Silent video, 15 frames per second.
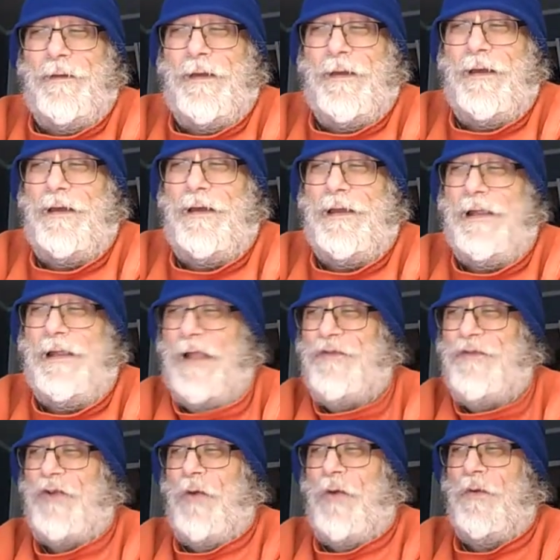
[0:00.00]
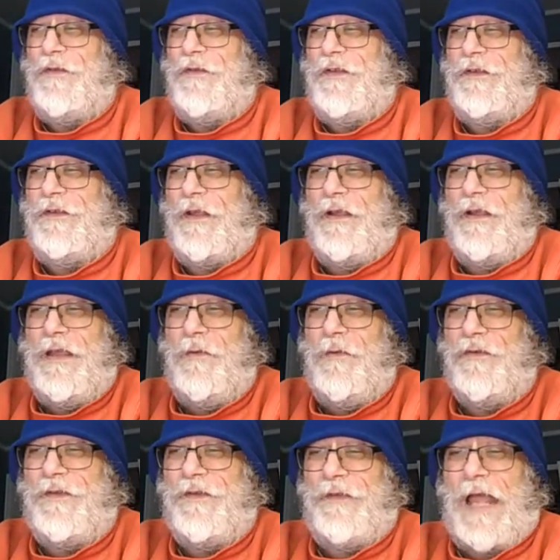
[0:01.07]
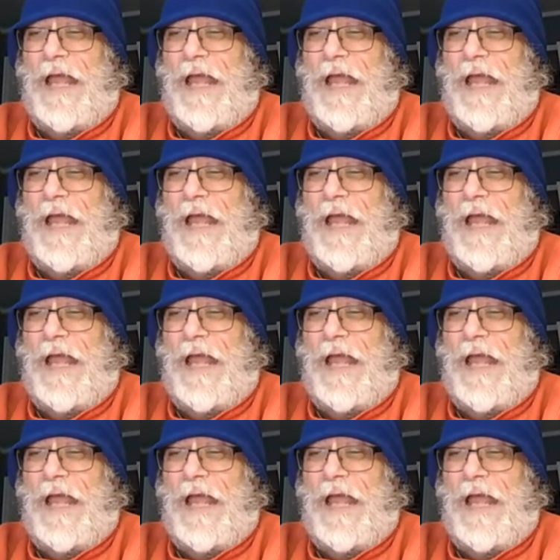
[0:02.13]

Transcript: Uh, Electro was just a he was just